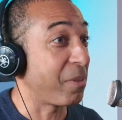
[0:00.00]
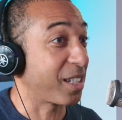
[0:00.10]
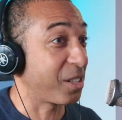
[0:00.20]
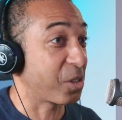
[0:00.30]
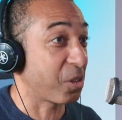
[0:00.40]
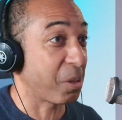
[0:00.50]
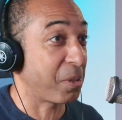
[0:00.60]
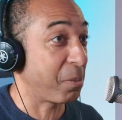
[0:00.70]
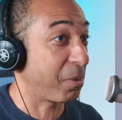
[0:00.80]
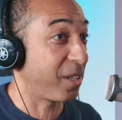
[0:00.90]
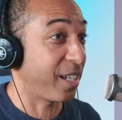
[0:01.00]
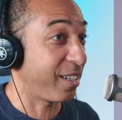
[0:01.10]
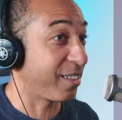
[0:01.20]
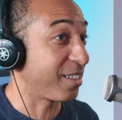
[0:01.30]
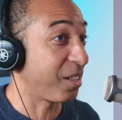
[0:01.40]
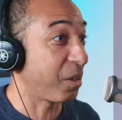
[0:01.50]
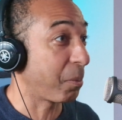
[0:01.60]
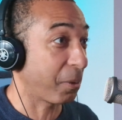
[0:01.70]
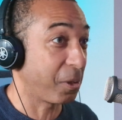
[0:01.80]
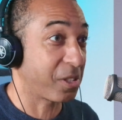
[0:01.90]
making sure that people had, you know,
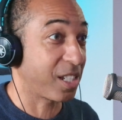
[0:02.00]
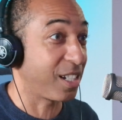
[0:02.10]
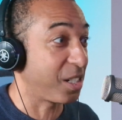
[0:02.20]
protein,